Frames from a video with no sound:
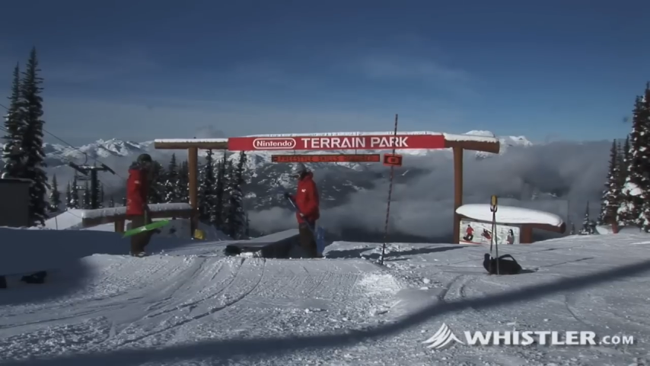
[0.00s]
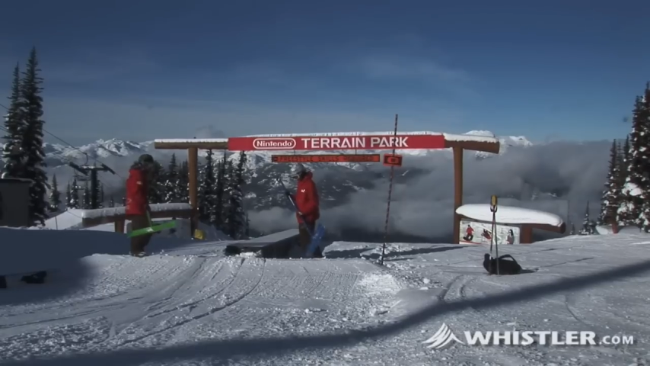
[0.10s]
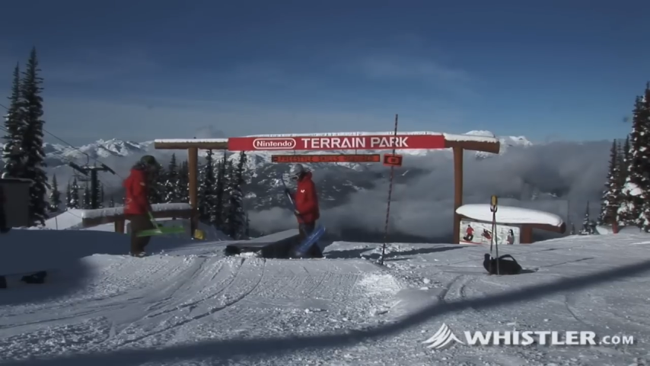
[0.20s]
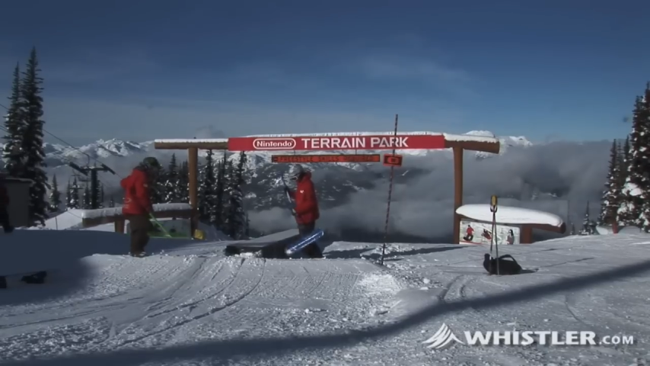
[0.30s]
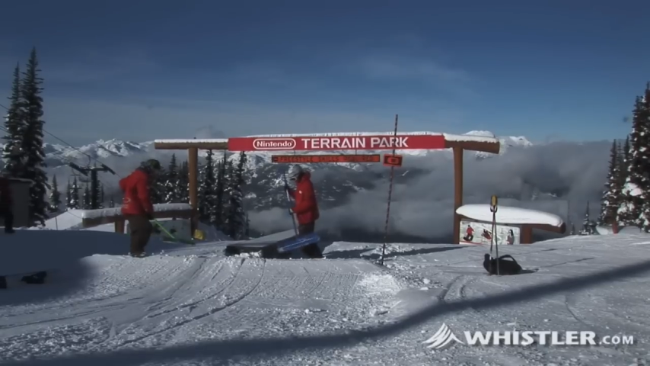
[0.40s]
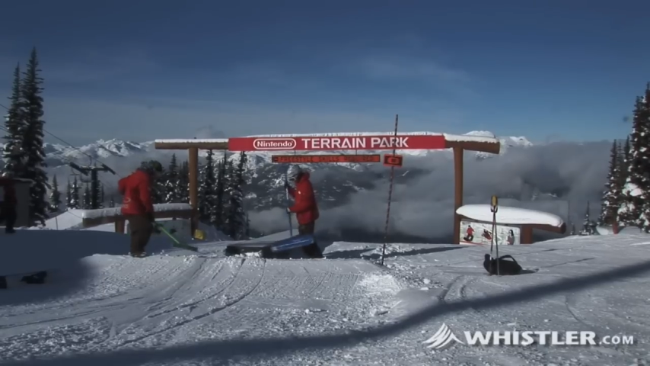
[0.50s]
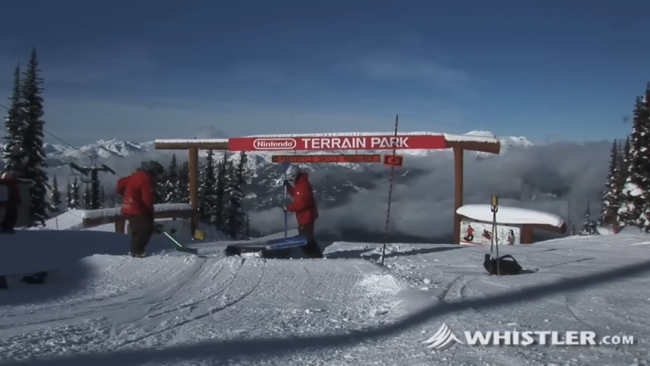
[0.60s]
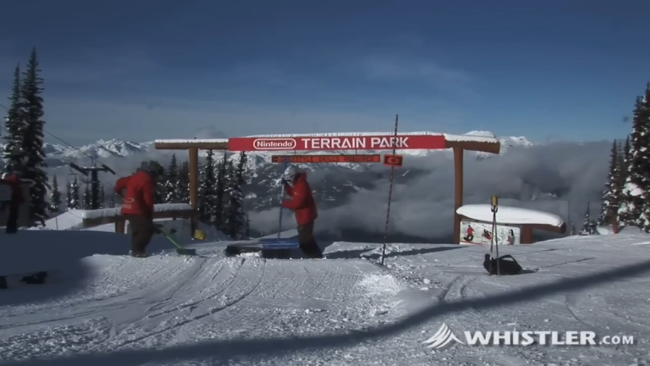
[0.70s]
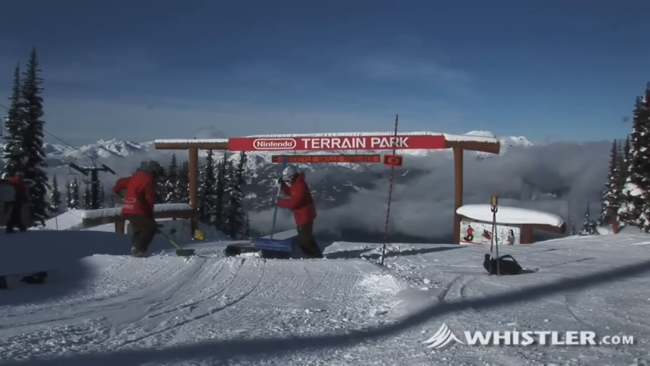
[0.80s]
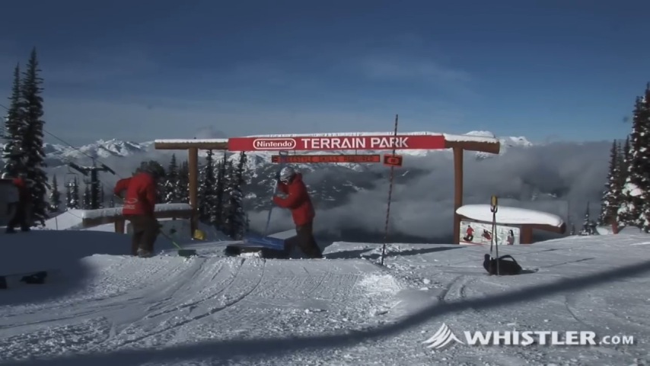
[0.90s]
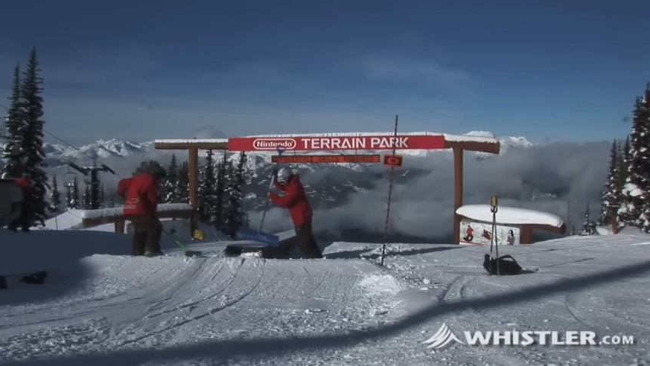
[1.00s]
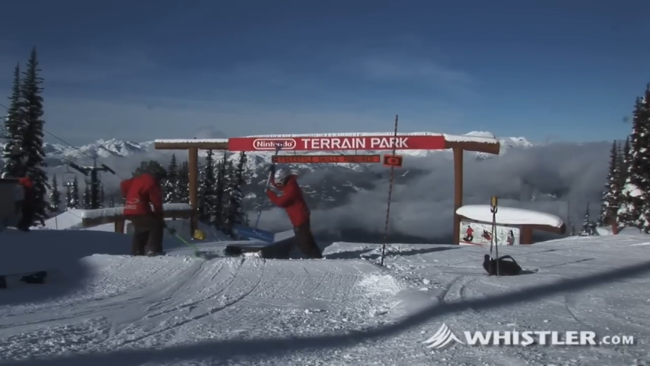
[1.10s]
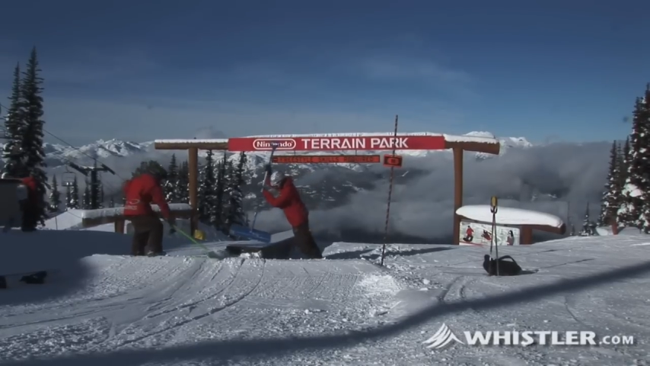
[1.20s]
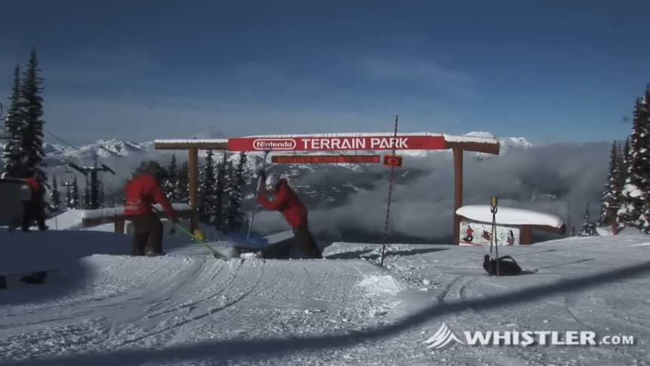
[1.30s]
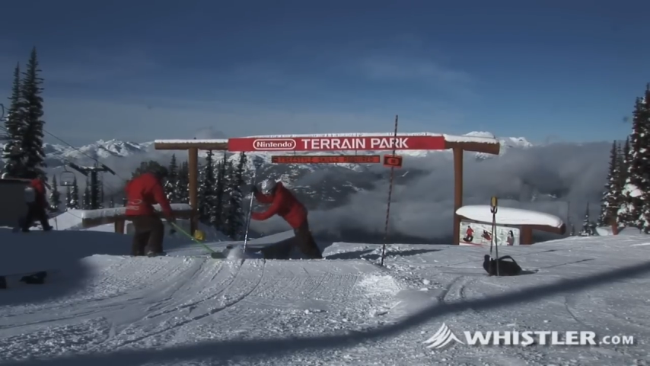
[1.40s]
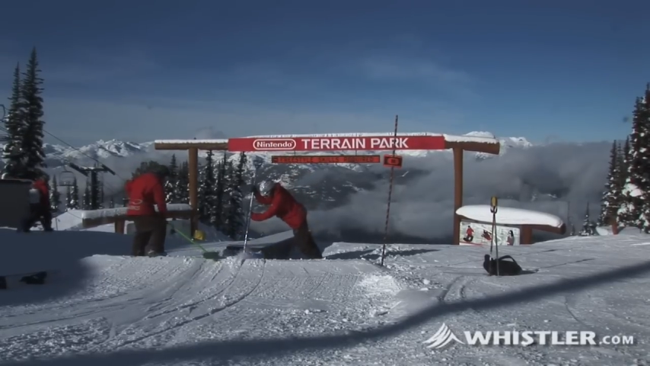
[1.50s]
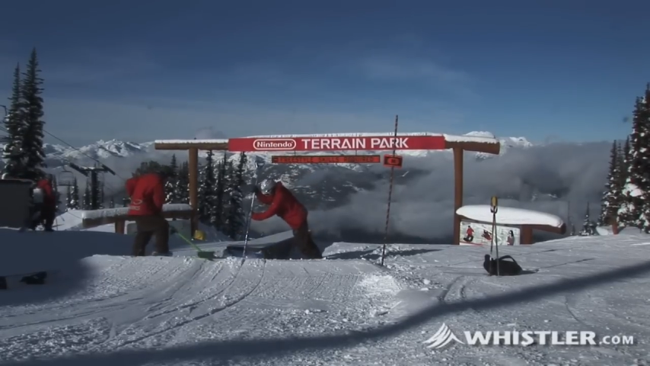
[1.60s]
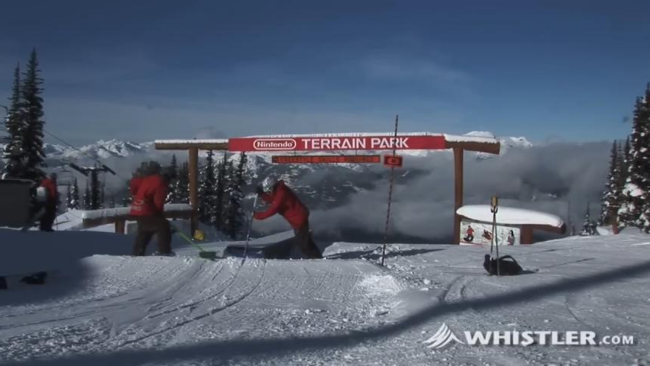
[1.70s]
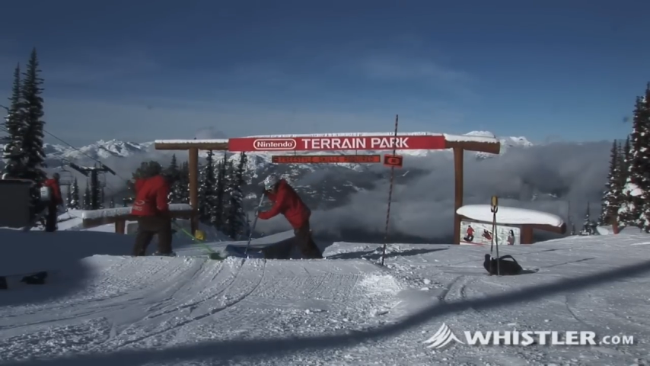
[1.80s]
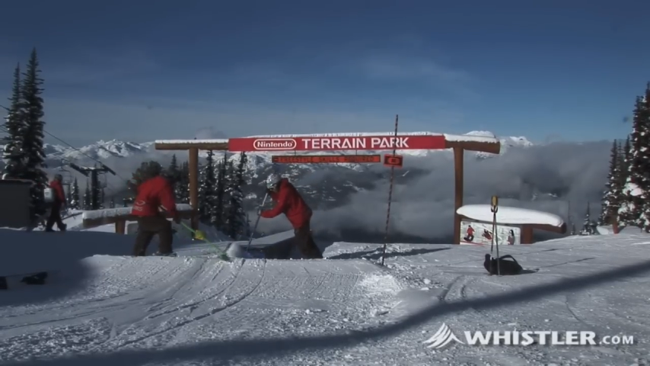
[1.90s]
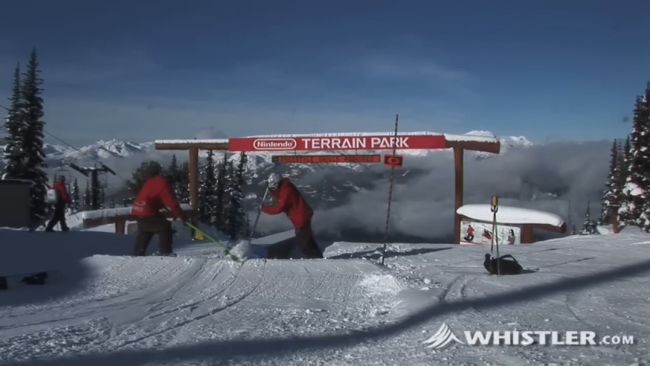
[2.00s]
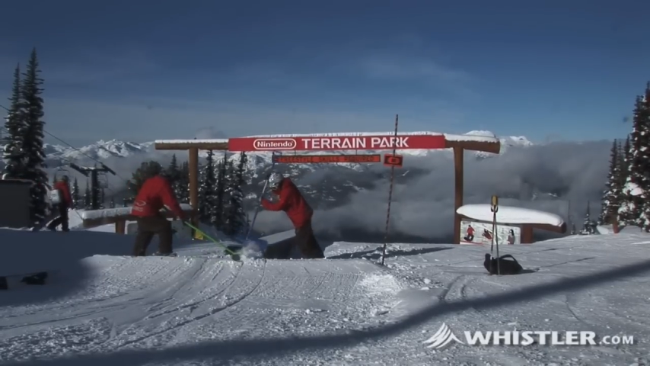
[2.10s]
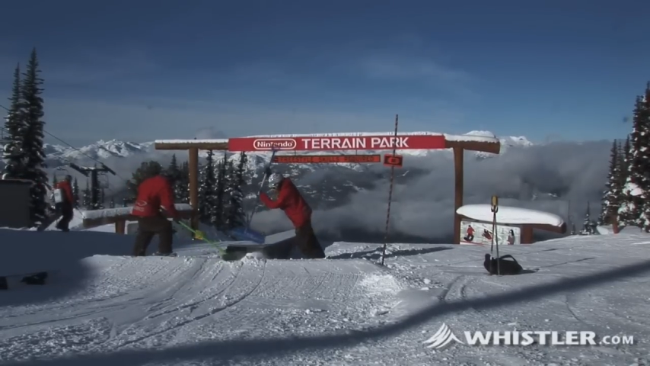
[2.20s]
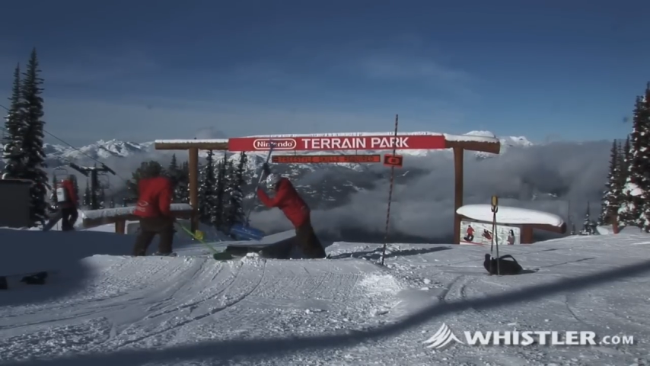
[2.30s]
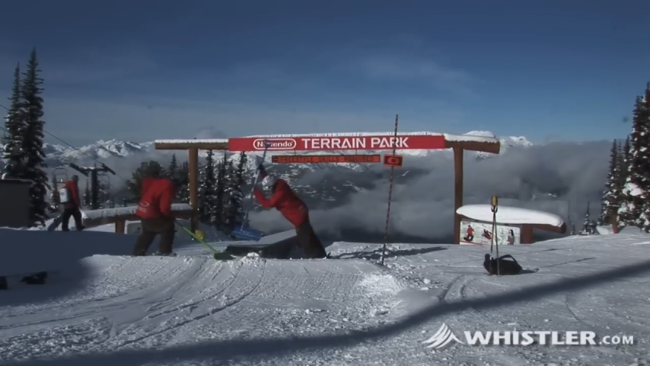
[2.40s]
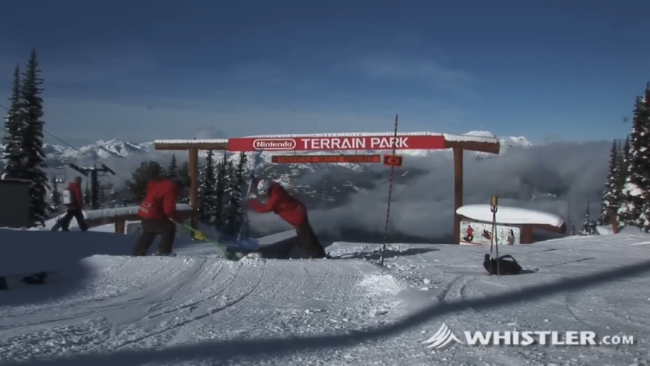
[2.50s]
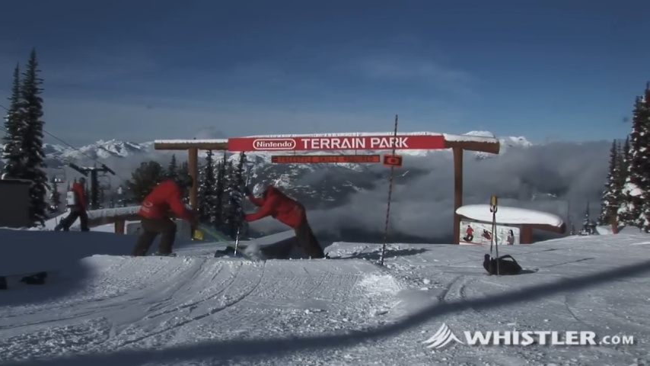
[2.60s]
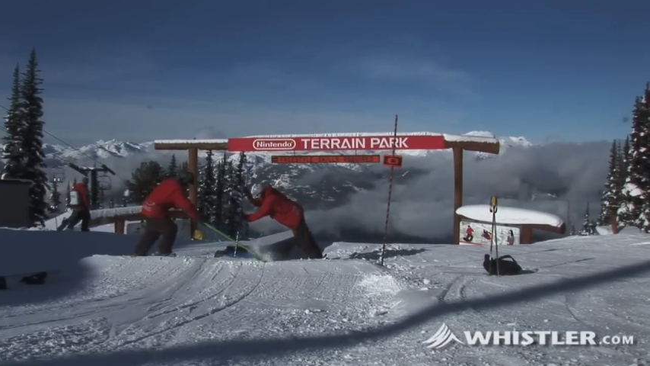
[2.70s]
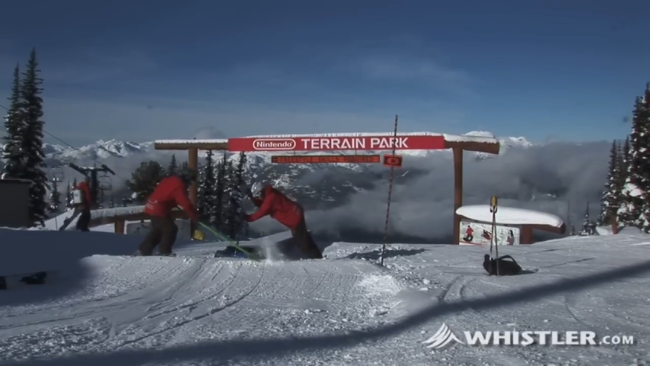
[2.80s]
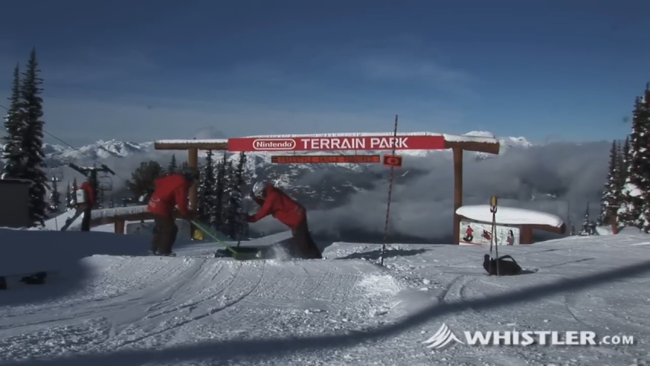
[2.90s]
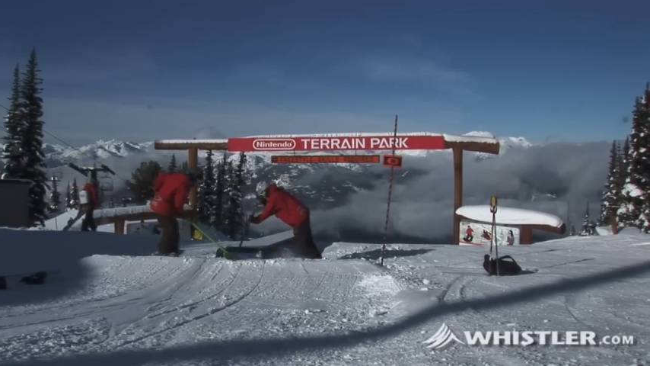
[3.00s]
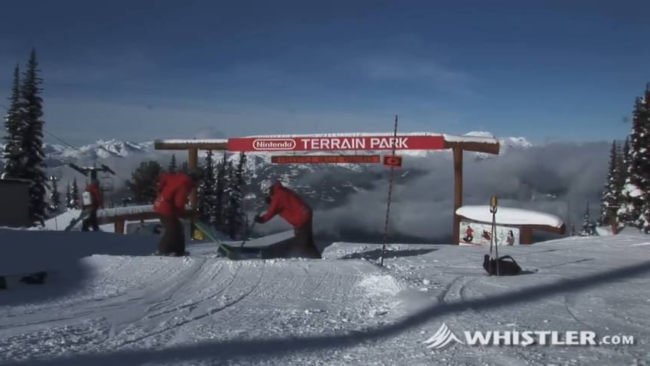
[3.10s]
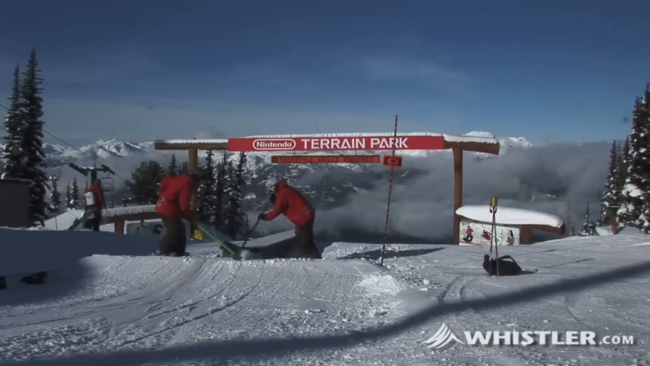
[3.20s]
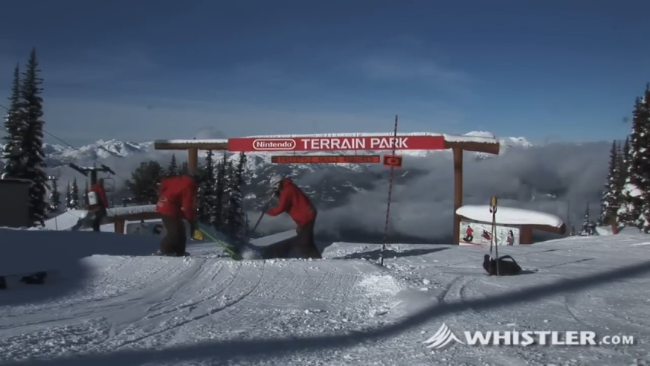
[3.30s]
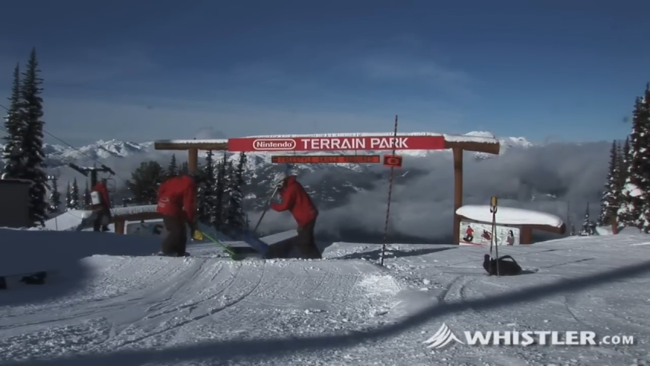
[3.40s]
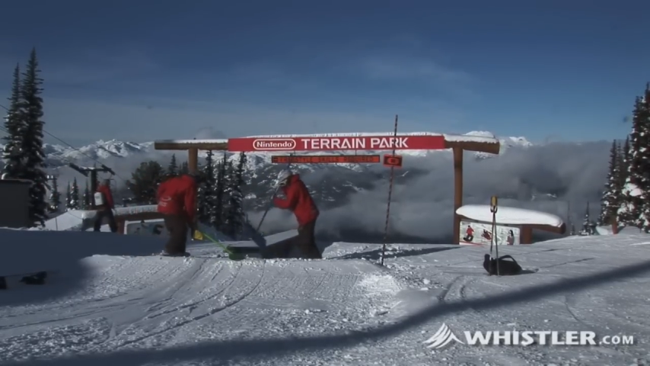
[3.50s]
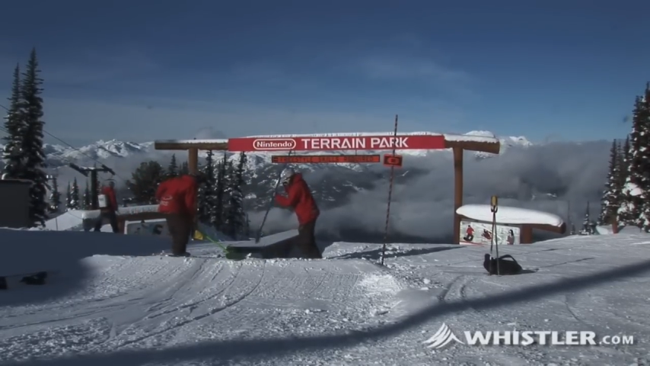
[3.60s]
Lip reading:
[unreadable: no face in view]